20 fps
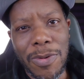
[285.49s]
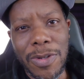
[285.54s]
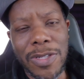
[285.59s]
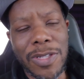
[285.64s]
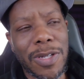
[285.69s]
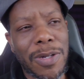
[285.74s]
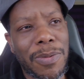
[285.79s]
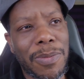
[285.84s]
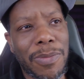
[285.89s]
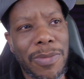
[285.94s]

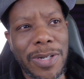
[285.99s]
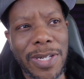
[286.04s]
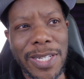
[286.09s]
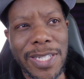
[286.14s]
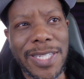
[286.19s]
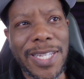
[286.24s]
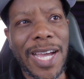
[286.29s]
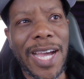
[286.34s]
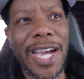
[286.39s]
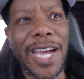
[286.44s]
with so
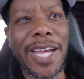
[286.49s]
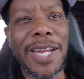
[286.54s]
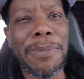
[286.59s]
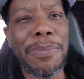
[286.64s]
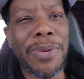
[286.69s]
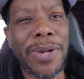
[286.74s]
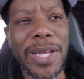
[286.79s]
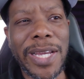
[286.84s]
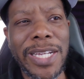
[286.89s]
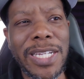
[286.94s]

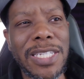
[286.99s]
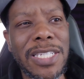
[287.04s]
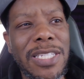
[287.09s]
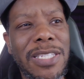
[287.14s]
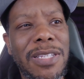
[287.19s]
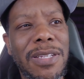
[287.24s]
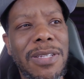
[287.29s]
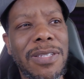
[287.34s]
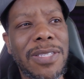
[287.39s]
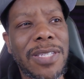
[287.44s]
designed
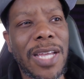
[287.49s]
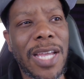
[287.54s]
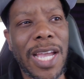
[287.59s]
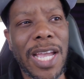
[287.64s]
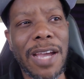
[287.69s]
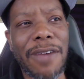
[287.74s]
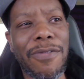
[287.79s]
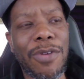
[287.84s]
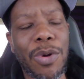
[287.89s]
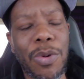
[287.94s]
plays to
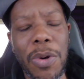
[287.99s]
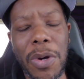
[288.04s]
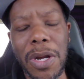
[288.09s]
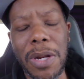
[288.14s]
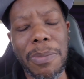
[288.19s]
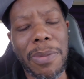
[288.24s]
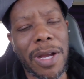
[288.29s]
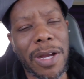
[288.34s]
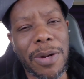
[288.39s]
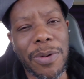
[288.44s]
have a
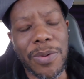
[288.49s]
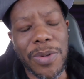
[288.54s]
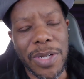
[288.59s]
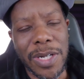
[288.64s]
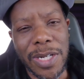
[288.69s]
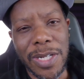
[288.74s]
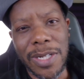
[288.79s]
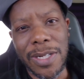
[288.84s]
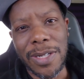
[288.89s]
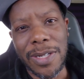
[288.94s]
quarterback
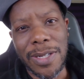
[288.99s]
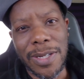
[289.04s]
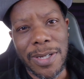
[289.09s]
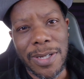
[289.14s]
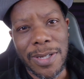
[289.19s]
run.